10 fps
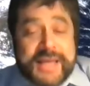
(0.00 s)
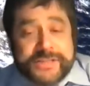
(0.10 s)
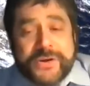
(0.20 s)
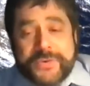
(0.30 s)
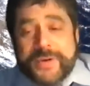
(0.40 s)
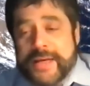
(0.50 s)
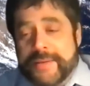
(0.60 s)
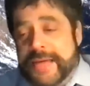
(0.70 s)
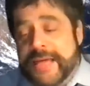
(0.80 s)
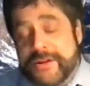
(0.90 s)
So,
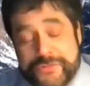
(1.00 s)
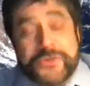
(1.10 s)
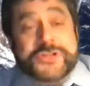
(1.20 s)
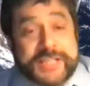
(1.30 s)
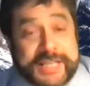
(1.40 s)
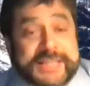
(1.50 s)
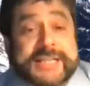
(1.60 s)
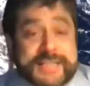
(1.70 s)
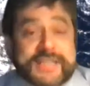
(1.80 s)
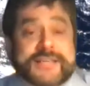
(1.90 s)
um, and unfortunately,
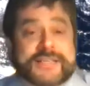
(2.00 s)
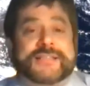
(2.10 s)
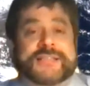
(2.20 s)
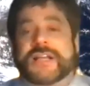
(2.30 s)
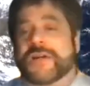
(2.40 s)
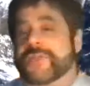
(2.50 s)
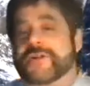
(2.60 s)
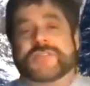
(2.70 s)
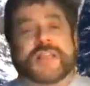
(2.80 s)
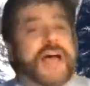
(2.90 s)
this is, you know,
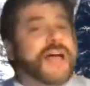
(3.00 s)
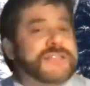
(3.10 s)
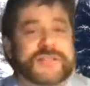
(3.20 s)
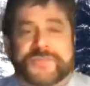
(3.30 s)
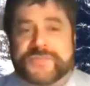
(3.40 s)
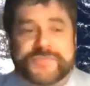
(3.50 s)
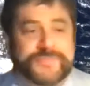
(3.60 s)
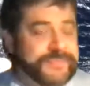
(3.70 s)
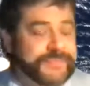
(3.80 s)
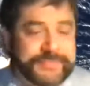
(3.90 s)
there's lots of,
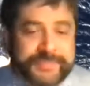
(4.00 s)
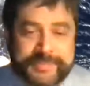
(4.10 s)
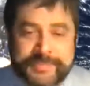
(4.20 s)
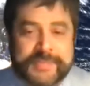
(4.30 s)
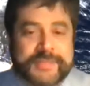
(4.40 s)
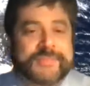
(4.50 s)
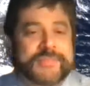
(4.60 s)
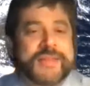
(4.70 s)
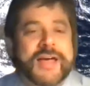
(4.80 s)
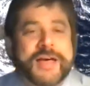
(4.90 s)

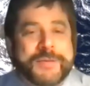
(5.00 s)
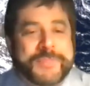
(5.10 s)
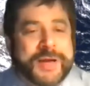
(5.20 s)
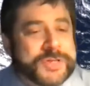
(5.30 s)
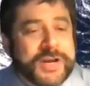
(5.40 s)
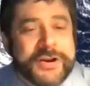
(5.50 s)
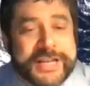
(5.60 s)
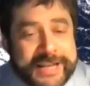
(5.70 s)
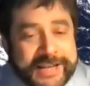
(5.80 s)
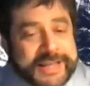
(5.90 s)
um, I'm
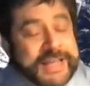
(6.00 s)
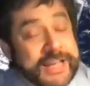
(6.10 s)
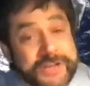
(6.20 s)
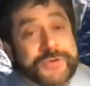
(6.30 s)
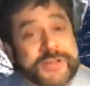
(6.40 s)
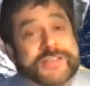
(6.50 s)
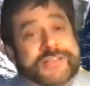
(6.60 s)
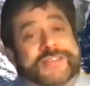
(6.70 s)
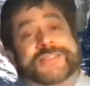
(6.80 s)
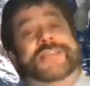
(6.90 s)
sorry,
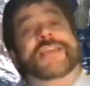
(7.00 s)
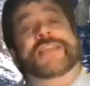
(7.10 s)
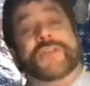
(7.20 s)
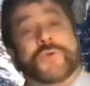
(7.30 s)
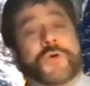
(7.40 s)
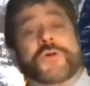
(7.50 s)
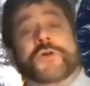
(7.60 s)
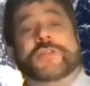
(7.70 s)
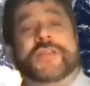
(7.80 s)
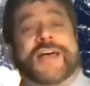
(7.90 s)
ignorance in the world.